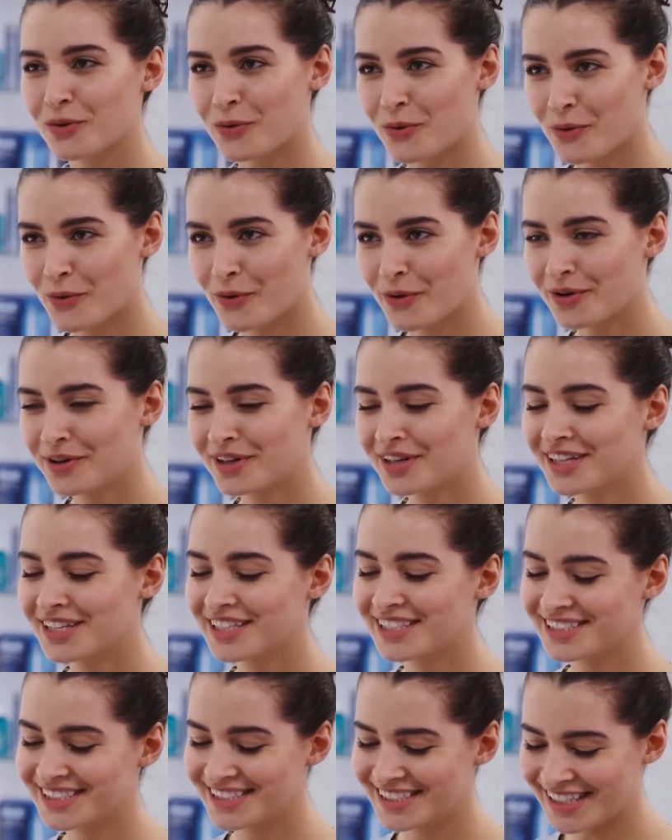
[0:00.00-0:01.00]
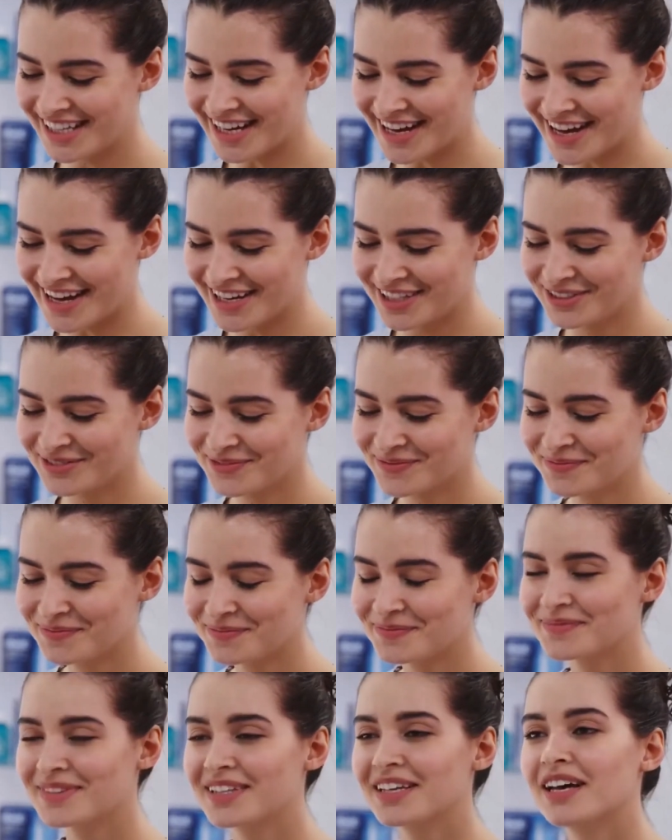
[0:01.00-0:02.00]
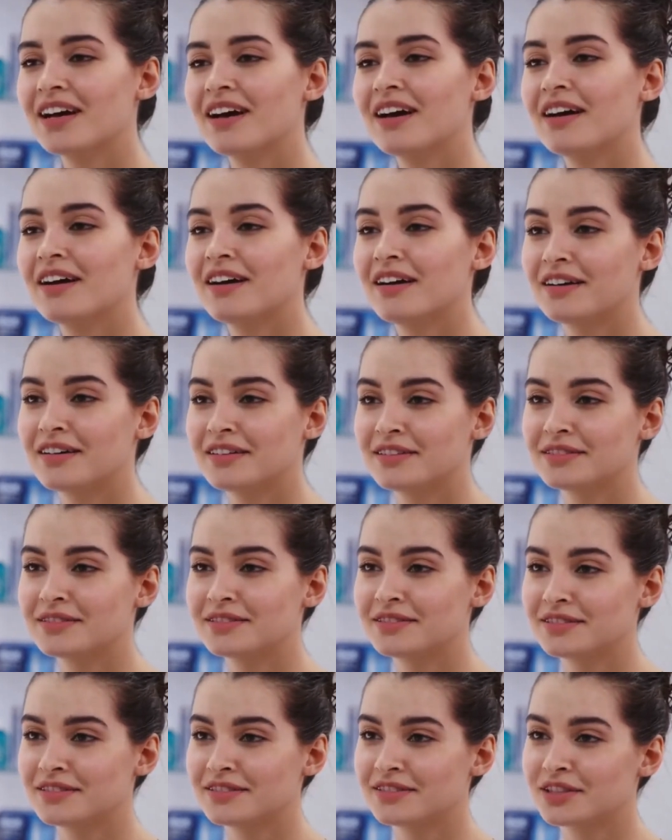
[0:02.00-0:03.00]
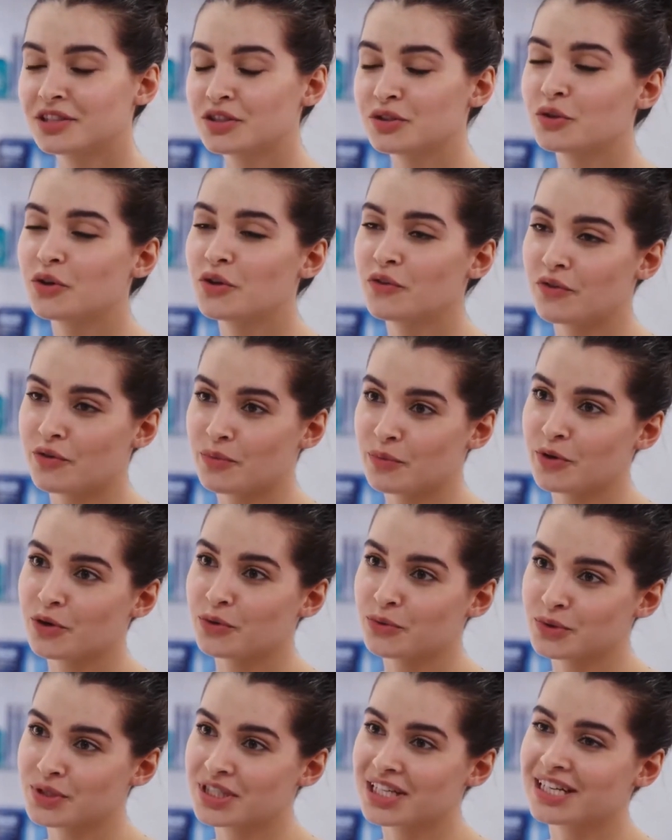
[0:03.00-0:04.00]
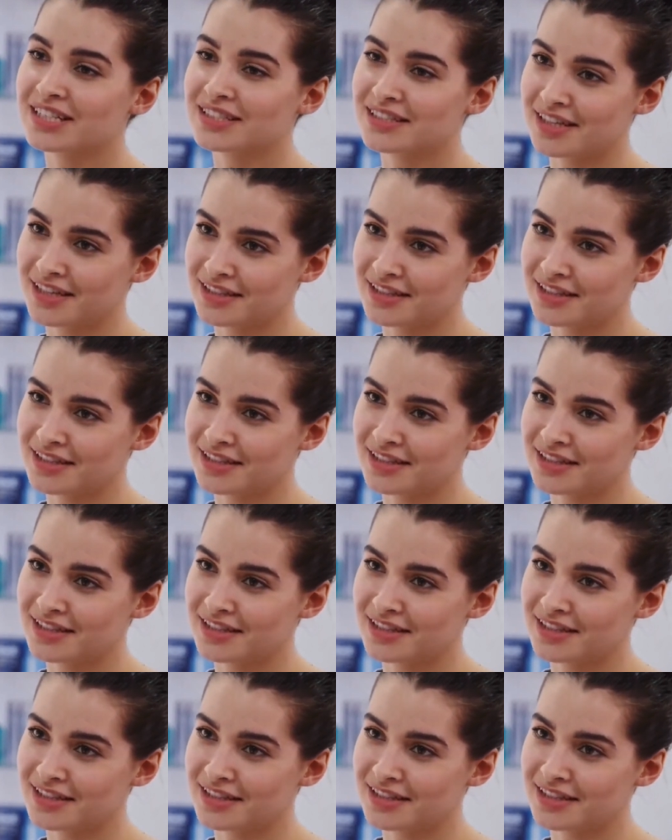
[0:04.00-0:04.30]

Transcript: of laughter to combat negativity and cultivate a more joyful outlook on